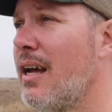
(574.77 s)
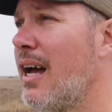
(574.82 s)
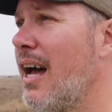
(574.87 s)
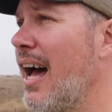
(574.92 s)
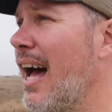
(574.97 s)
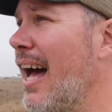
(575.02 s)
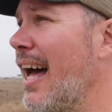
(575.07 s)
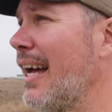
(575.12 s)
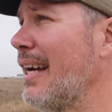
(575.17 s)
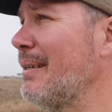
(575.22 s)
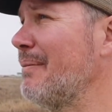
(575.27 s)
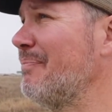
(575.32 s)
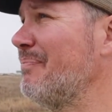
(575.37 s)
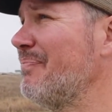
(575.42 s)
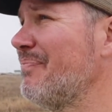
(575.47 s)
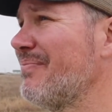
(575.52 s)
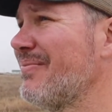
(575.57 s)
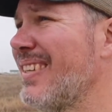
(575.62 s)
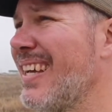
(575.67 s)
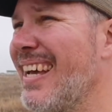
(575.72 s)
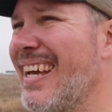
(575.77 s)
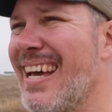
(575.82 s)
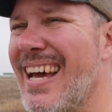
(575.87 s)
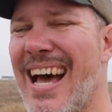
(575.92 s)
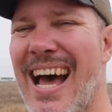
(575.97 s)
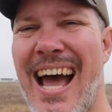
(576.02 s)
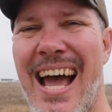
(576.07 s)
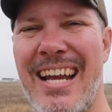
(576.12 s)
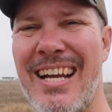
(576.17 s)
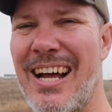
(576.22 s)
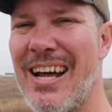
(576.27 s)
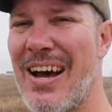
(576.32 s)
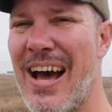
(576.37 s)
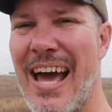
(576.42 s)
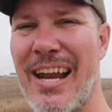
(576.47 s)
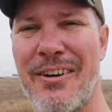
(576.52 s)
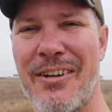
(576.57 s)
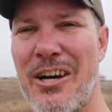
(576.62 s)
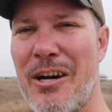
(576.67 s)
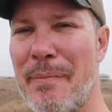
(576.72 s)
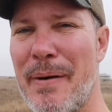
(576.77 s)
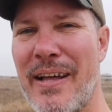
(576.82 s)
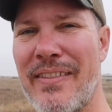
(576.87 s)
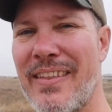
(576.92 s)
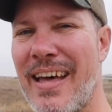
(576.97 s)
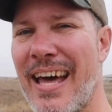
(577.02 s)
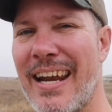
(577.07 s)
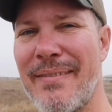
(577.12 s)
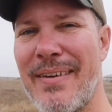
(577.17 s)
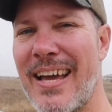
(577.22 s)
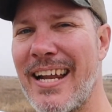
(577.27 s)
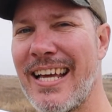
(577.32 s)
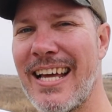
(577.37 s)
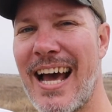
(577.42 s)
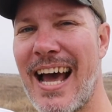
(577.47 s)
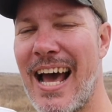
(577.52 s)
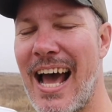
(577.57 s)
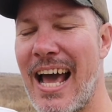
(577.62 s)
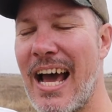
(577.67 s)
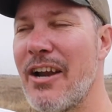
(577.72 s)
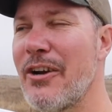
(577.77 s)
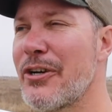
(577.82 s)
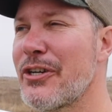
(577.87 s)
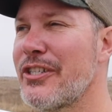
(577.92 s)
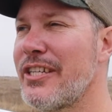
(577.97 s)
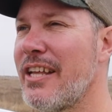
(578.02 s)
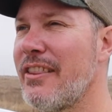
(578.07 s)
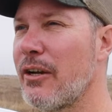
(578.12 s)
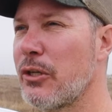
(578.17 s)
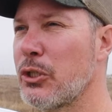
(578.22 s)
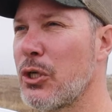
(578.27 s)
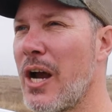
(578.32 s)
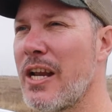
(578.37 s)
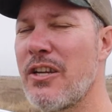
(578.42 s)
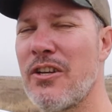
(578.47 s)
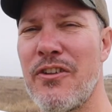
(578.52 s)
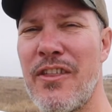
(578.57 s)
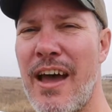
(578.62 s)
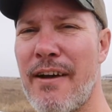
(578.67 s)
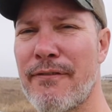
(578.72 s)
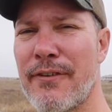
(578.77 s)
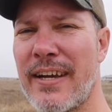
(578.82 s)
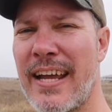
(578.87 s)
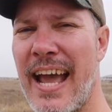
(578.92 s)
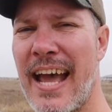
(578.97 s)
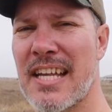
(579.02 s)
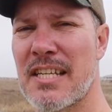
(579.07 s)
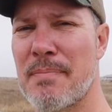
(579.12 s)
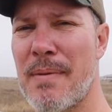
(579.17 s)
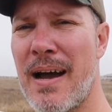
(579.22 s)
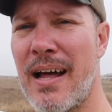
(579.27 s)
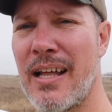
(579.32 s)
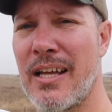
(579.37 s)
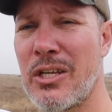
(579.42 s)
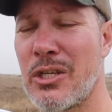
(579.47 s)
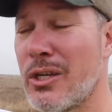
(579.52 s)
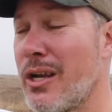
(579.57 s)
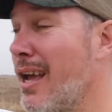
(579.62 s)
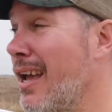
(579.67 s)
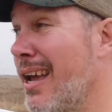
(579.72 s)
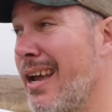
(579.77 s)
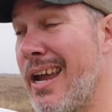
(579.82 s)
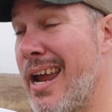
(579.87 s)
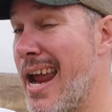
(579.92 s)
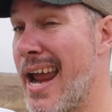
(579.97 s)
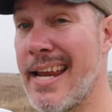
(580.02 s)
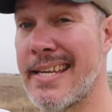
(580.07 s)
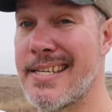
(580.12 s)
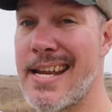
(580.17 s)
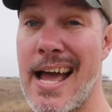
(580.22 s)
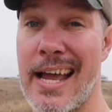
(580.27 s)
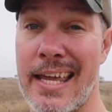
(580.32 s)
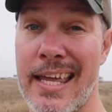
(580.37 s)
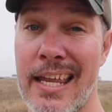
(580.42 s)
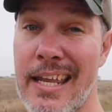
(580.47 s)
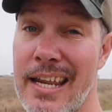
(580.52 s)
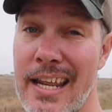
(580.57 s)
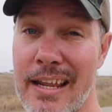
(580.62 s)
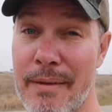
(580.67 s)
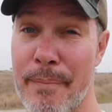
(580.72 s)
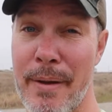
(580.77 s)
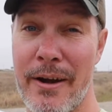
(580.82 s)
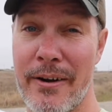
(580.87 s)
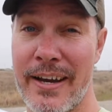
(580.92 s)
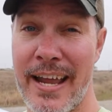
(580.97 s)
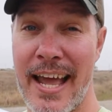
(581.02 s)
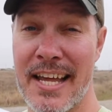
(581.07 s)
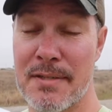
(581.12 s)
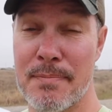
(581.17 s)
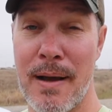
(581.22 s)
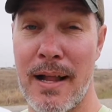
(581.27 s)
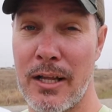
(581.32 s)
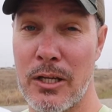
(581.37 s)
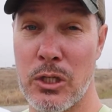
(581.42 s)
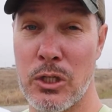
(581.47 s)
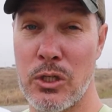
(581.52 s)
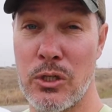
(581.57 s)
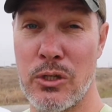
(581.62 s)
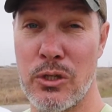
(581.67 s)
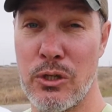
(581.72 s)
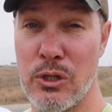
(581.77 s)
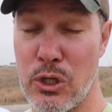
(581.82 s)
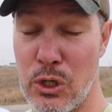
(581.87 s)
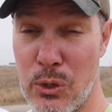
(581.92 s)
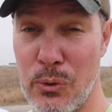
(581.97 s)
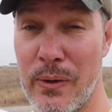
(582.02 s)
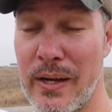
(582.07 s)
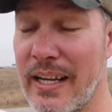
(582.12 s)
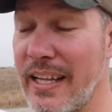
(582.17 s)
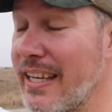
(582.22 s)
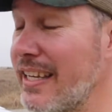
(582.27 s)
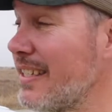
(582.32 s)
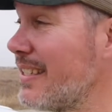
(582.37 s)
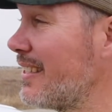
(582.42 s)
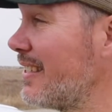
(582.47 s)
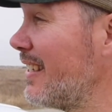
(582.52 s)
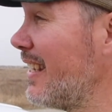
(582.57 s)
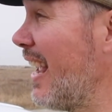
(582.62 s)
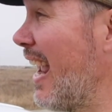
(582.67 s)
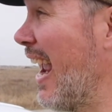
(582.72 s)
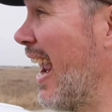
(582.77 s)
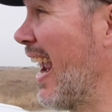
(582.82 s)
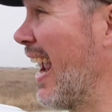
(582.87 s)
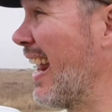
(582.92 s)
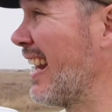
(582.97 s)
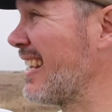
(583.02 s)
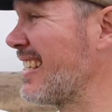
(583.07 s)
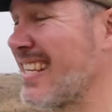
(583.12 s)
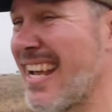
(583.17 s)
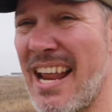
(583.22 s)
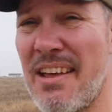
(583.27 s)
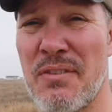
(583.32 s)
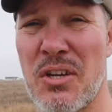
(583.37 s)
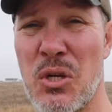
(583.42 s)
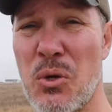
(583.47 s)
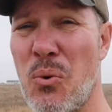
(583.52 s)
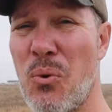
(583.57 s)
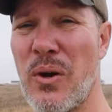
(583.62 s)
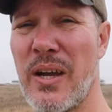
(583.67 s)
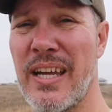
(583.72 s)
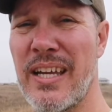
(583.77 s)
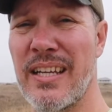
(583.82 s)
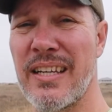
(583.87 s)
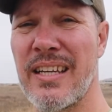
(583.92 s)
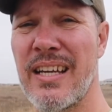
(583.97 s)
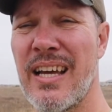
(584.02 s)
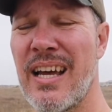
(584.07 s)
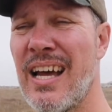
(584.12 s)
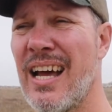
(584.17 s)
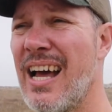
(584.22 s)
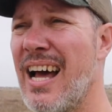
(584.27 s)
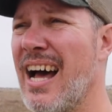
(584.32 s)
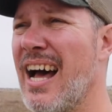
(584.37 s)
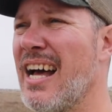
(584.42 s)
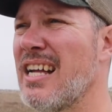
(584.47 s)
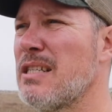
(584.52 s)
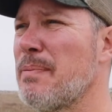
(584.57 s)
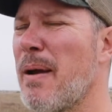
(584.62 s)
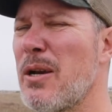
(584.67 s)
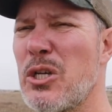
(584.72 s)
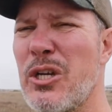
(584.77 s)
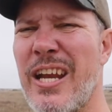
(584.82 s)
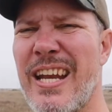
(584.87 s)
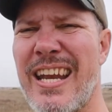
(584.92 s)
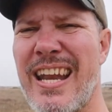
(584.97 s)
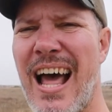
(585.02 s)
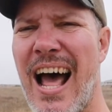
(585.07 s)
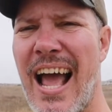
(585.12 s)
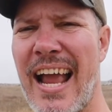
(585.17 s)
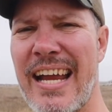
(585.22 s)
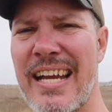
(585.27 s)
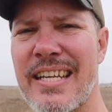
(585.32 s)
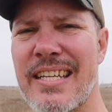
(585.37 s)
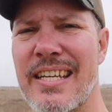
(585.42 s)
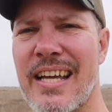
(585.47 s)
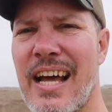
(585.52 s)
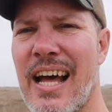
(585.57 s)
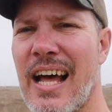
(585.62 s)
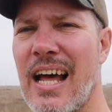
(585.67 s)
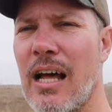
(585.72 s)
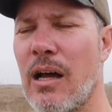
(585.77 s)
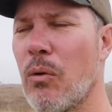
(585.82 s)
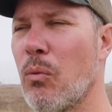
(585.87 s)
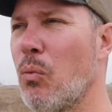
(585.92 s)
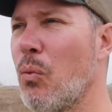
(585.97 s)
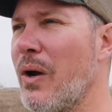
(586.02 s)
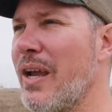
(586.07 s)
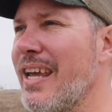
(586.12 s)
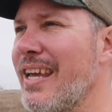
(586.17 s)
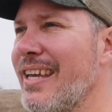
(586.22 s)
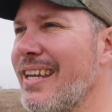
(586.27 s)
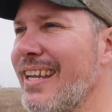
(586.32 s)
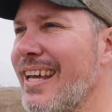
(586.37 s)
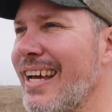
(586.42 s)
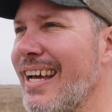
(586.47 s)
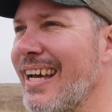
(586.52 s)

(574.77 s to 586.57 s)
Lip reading: I don't know about that. I mean, I understand they're trying to do that for gas mileage. It's not getting any better gas mileage doing it, and it's kind of annoying, especially at night when